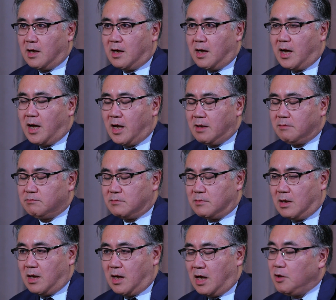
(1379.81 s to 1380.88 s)
I,
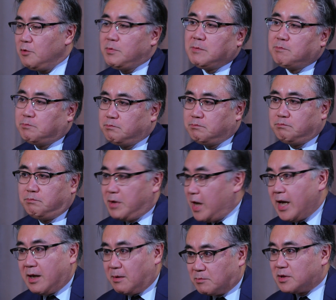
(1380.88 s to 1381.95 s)
I'll be
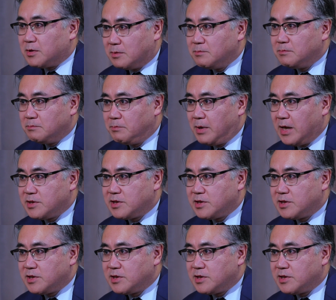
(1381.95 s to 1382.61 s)
blamed by